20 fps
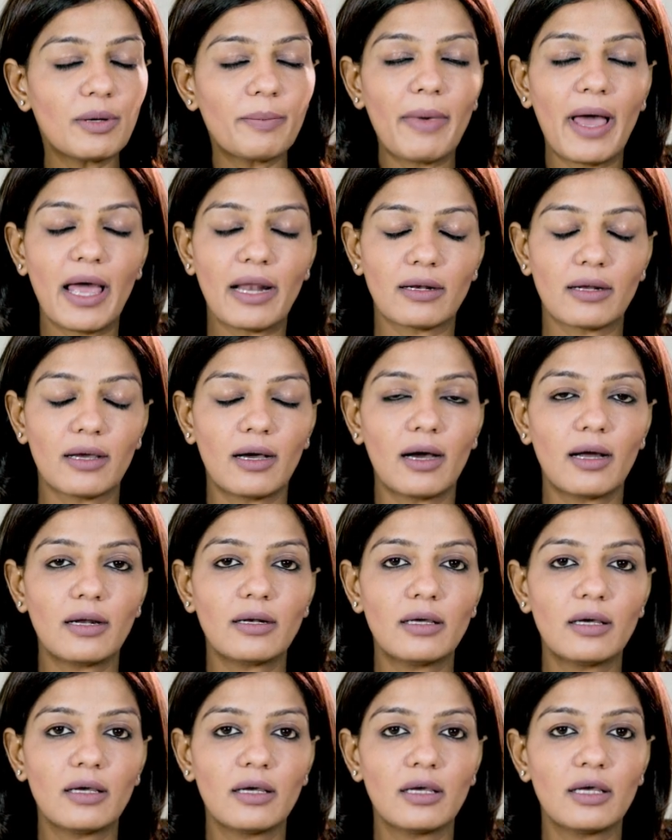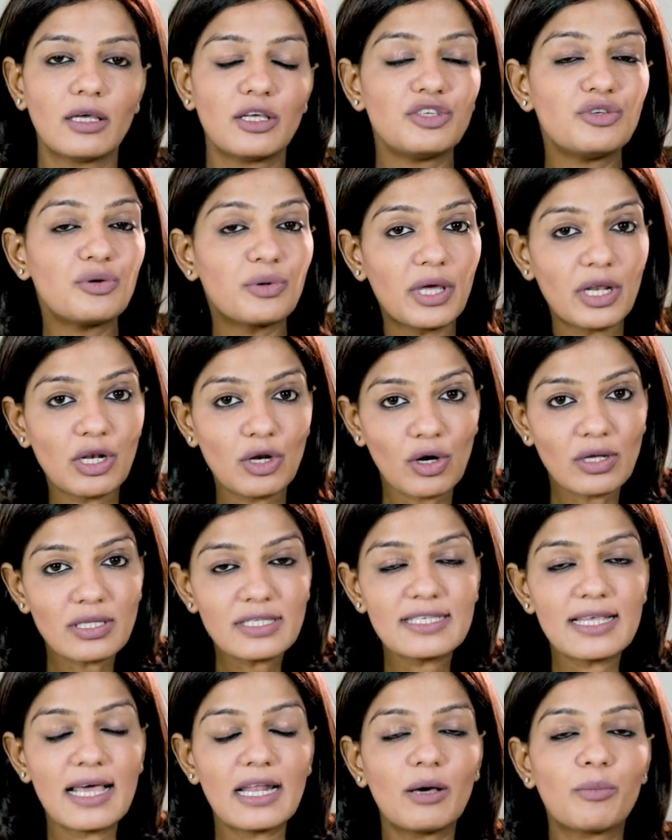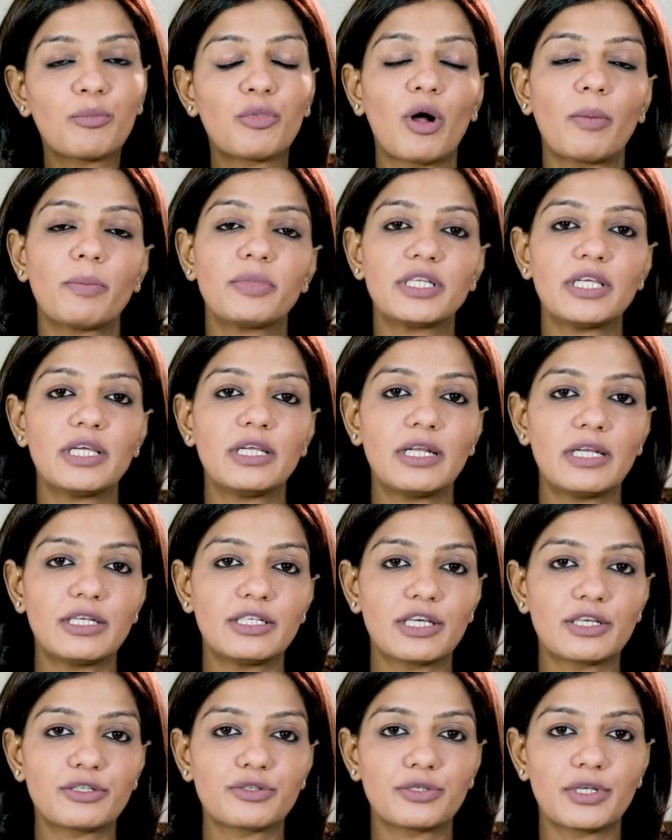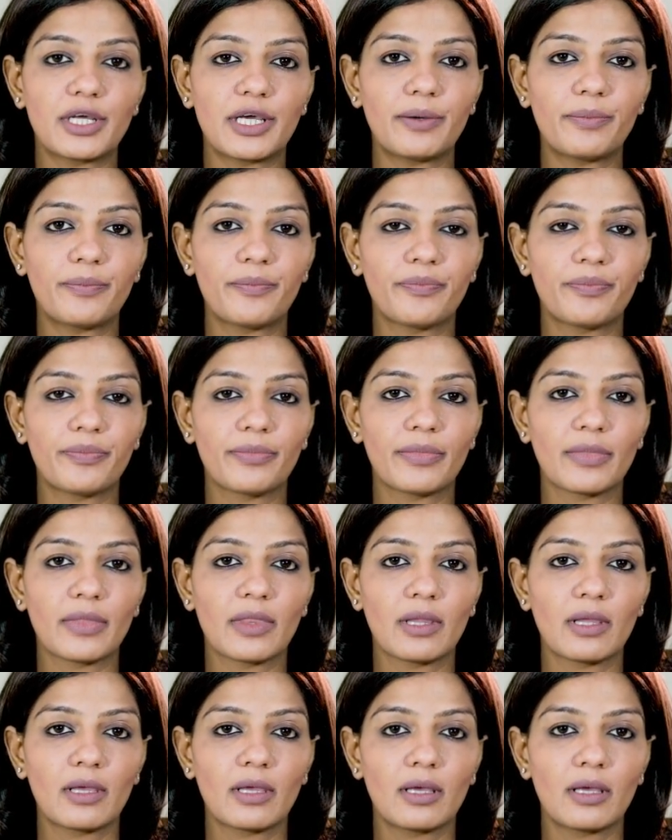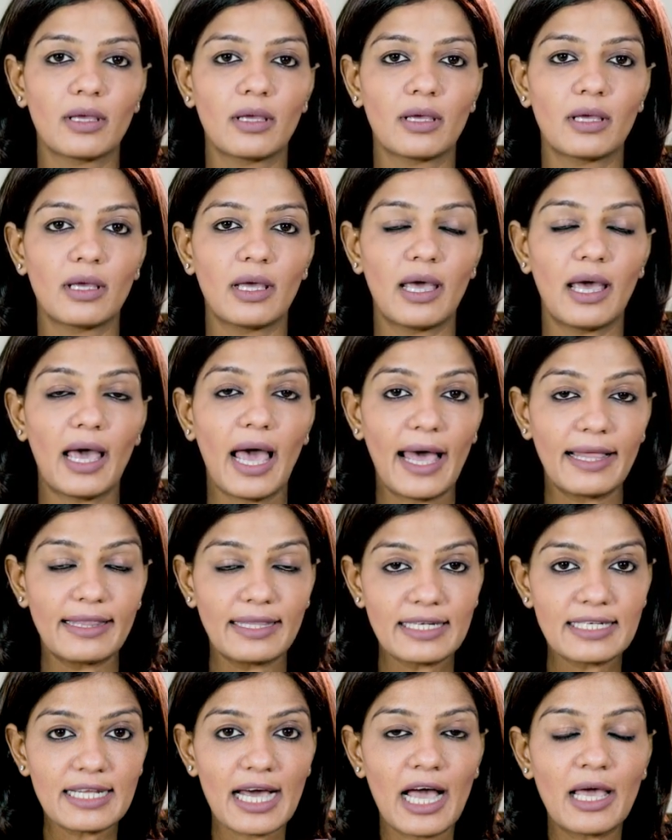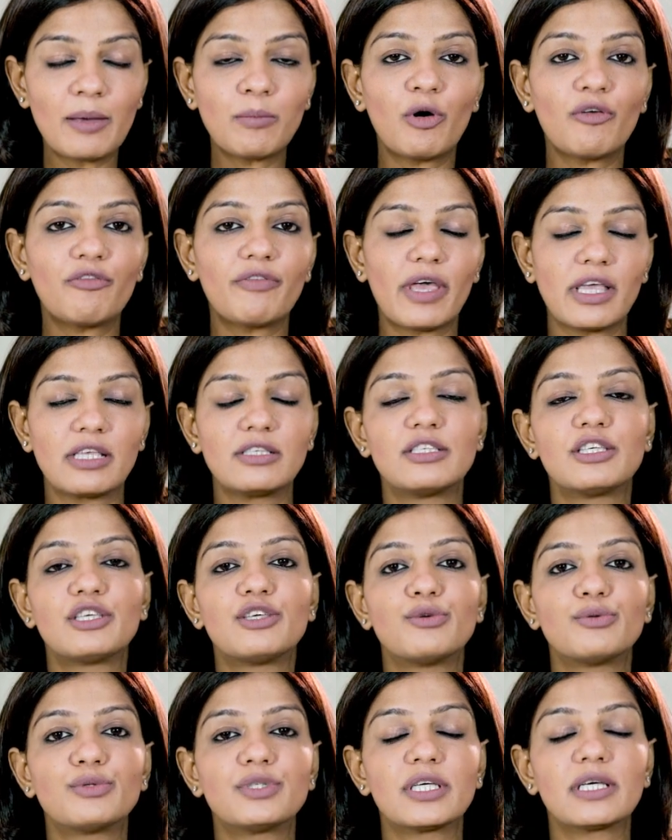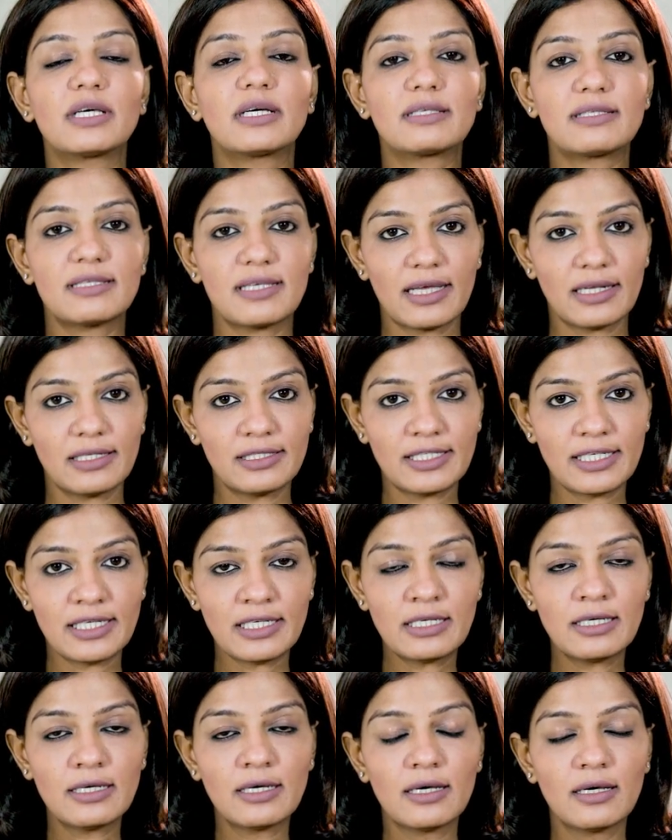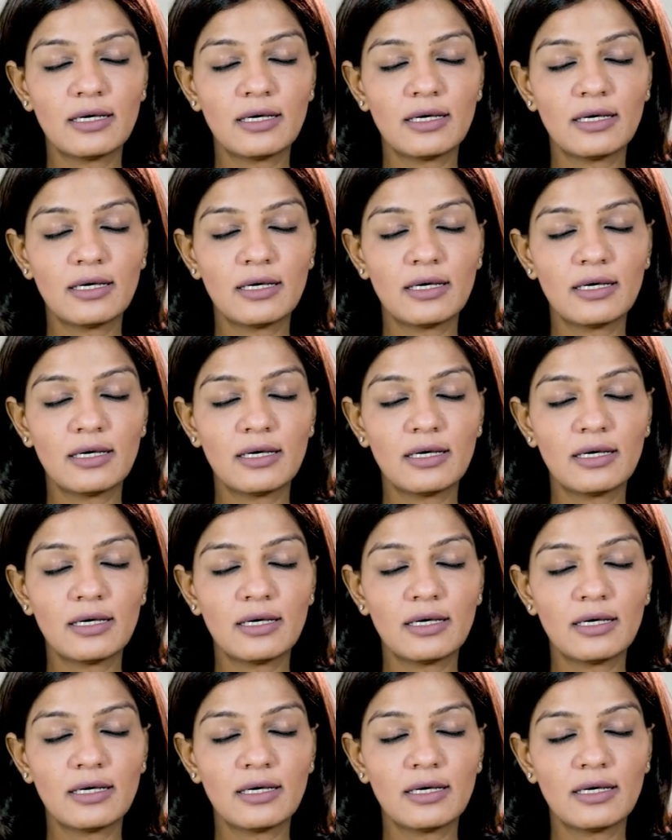a PAN card, you cannot sell a property in India today. At the time of executing a sale deed,